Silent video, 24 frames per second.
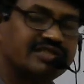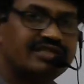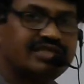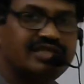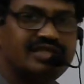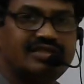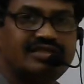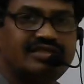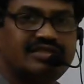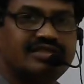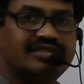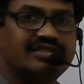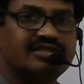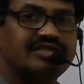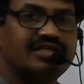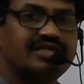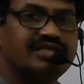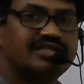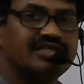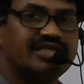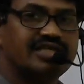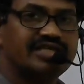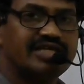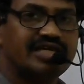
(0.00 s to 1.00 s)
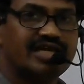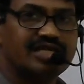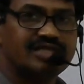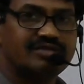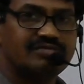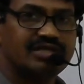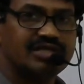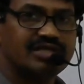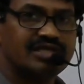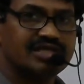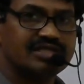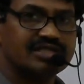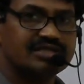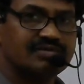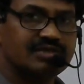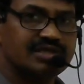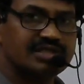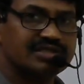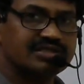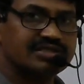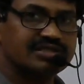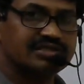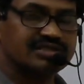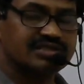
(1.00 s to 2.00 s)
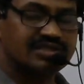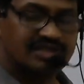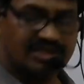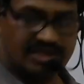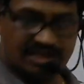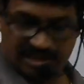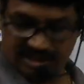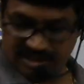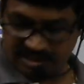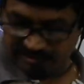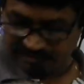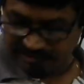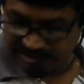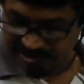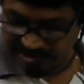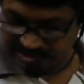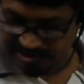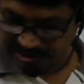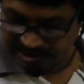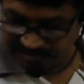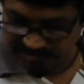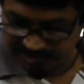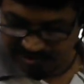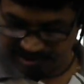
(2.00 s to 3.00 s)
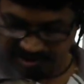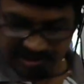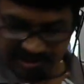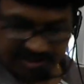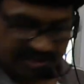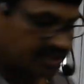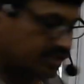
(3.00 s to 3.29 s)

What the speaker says: then there is a rearrangement takes place. For example,